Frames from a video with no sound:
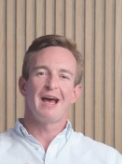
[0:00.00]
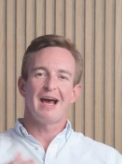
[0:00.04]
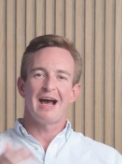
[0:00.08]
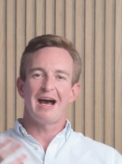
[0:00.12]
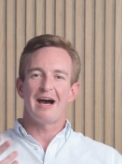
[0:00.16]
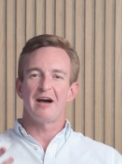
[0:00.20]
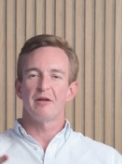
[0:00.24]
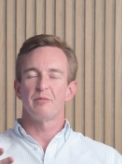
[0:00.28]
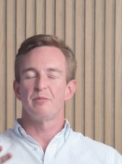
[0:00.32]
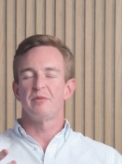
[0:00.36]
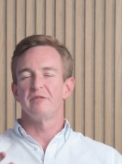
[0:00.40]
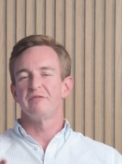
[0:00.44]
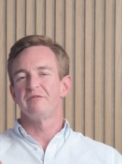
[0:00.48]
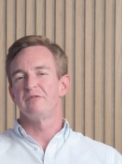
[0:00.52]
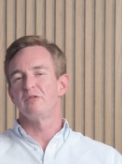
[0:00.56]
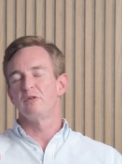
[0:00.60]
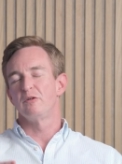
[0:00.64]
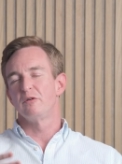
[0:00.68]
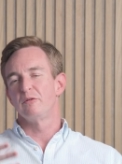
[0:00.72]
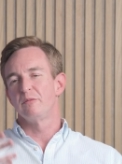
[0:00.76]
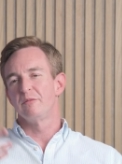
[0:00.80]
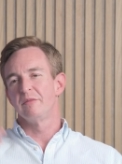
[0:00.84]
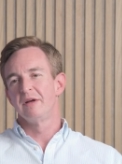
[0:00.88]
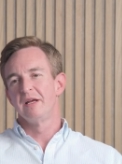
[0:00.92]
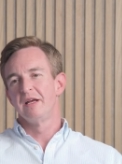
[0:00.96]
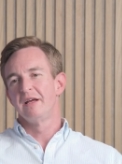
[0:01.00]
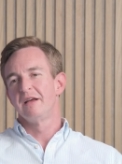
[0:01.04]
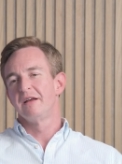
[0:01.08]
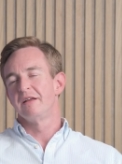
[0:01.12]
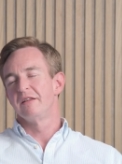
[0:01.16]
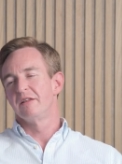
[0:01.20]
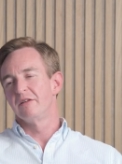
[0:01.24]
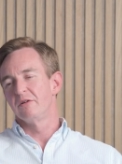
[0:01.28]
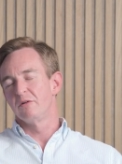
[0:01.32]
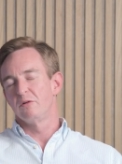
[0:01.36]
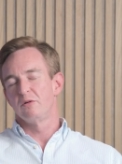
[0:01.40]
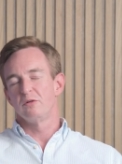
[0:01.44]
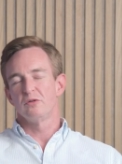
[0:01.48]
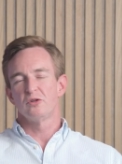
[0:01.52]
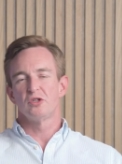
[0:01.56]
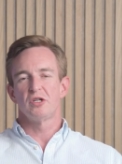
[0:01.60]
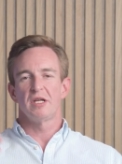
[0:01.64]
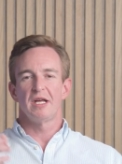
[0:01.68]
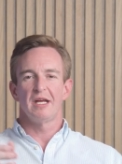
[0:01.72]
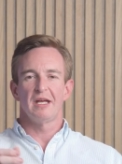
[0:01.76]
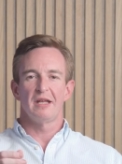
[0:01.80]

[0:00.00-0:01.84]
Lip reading: outperform the all-share